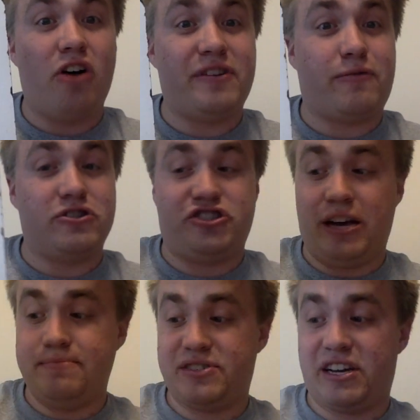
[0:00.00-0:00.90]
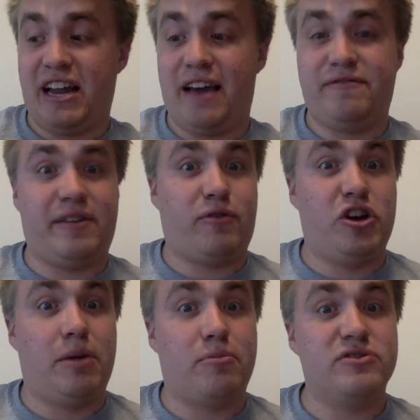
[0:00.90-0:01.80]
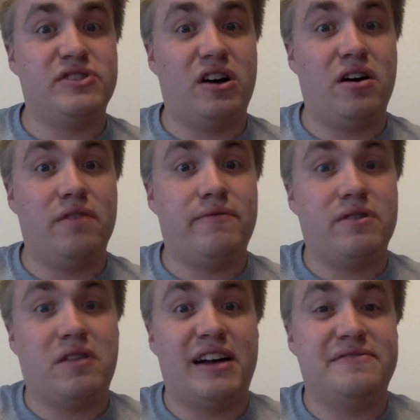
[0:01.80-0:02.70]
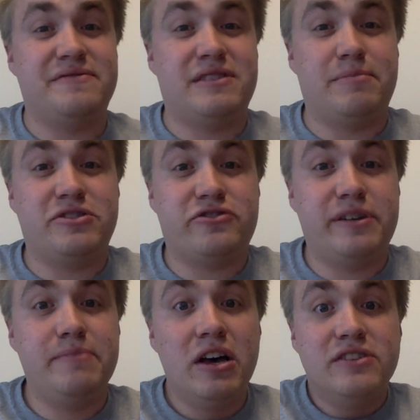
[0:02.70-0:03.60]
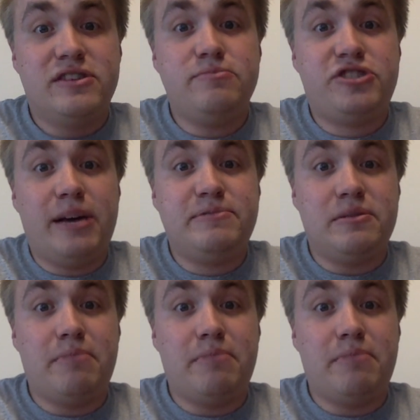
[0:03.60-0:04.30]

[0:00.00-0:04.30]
different shapes can have different numbers of lines of symmetry. Some shapes